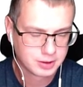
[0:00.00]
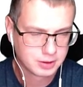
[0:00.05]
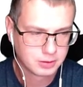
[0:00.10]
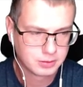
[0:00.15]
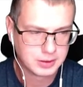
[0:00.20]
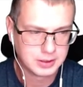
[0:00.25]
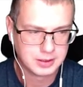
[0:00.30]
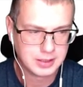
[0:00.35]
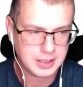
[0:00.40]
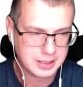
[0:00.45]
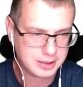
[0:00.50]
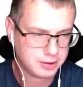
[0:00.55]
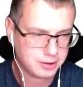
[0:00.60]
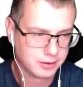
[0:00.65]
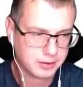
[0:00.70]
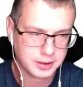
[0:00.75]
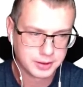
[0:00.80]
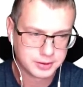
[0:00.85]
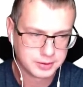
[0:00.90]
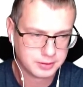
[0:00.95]
Well, I know
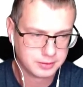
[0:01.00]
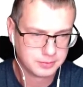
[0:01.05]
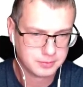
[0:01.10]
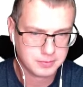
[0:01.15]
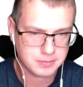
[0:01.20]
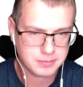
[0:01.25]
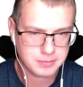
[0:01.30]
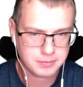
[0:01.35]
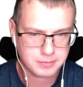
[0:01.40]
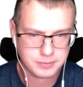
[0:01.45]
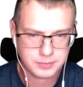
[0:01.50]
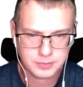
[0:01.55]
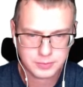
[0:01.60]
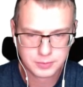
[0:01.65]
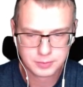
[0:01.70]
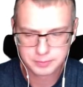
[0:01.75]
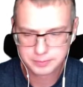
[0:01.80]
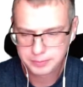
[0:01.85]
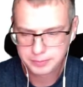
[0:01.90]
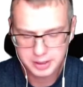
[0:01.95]
that
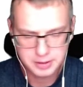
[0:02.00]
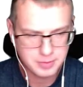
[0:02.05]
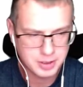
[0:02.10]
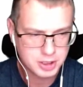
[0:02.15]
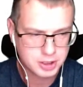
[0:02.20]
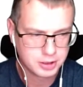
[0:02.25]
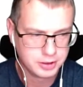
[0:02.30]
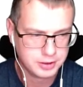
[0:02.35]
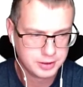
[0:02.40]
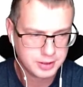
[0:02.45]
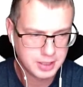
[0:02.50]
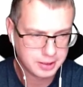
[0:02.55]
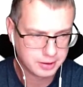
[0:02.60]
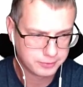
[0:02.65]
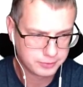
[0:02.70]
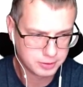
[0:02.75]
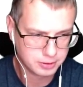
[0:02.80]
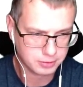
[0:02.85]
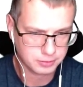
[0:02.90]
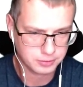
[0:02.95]
pretty much none
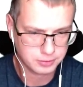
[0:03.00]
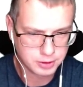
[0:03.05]
of you